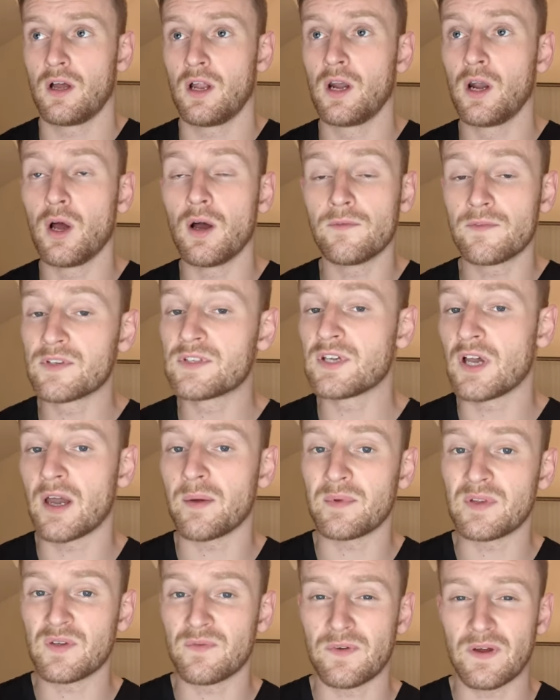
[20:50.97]
A lot of the
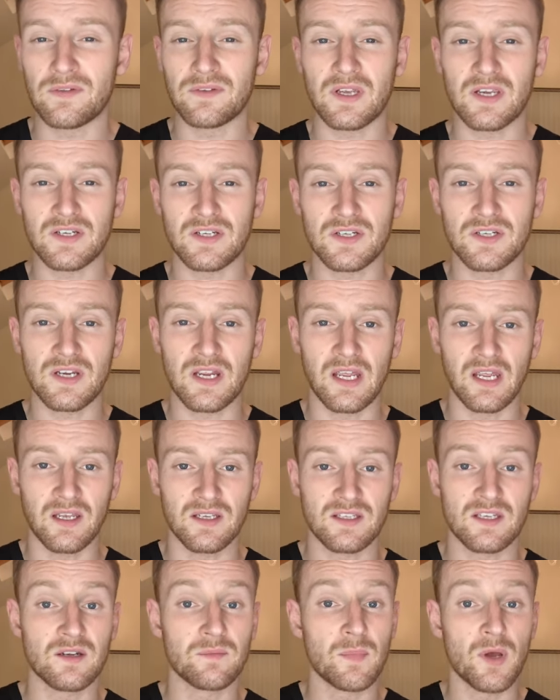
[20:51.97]
time in your foundation
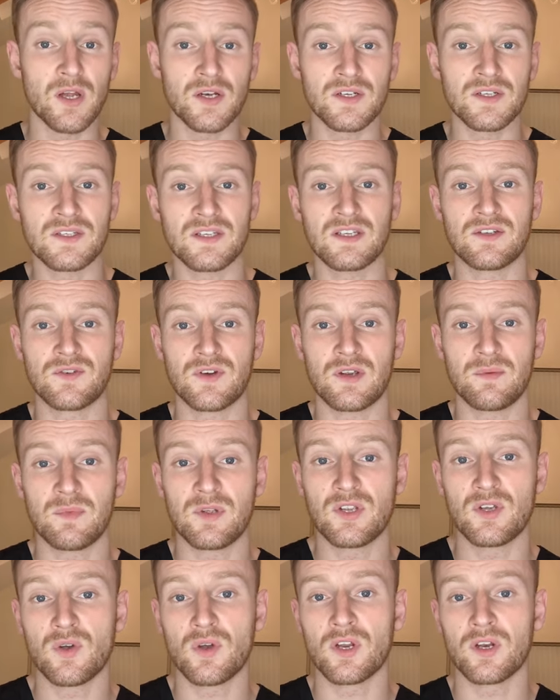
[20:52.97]
years and an emergency
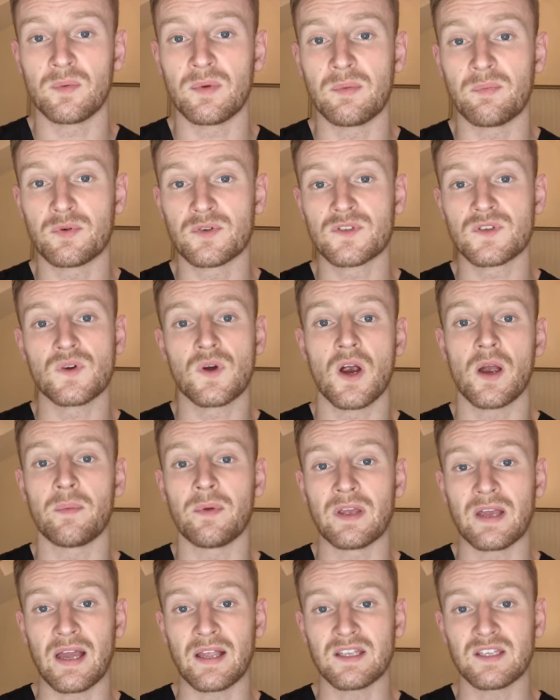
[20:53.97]
treatment, you're going to be
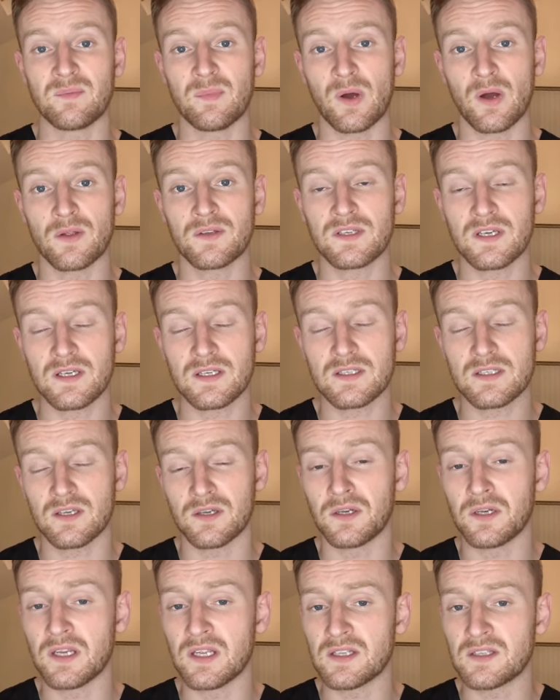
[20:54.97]
prescribing antibiotics.
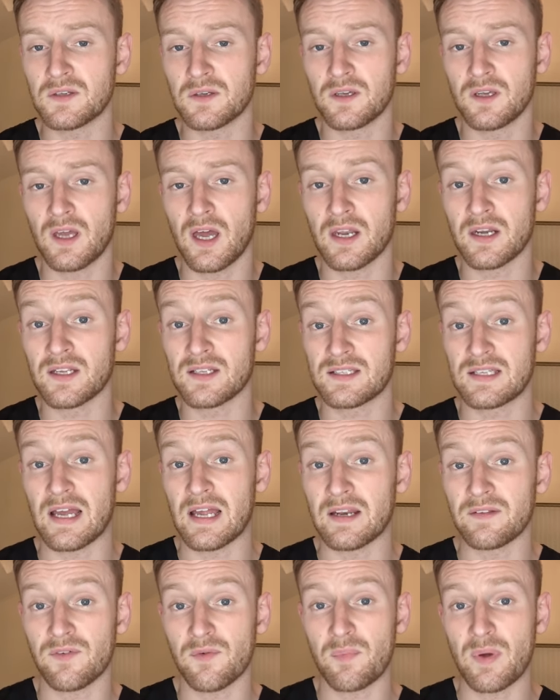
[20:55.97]
So you need to
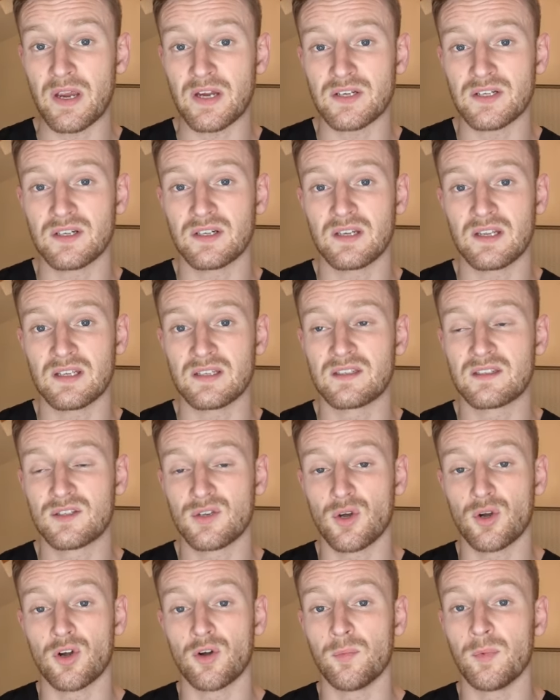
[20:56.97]
understand if a patient is
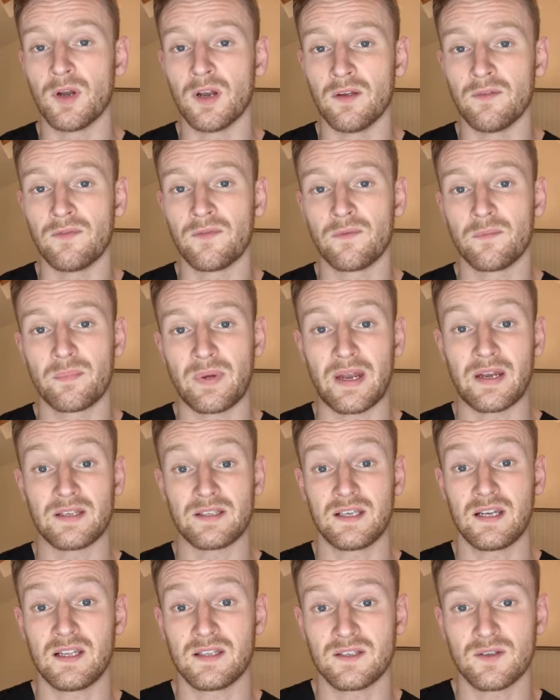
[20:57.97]
tolerable of
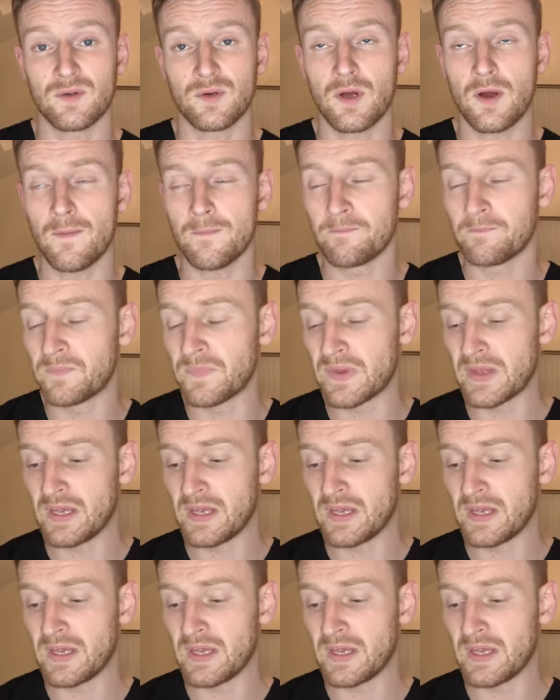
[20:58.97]
penicillins or not.